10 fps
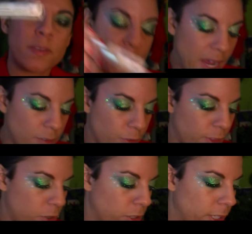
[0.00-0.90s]
it's made
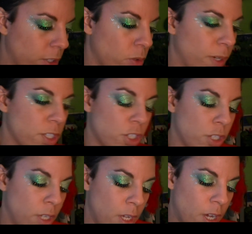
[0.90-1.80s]
for their glitter,
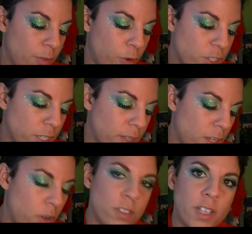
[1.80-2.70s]
which unfortunately
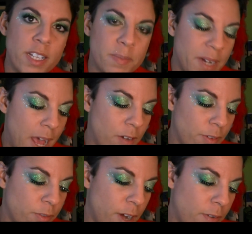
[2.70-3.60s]
the Ulta has been out
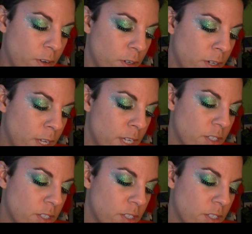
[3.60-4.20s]
of it forever.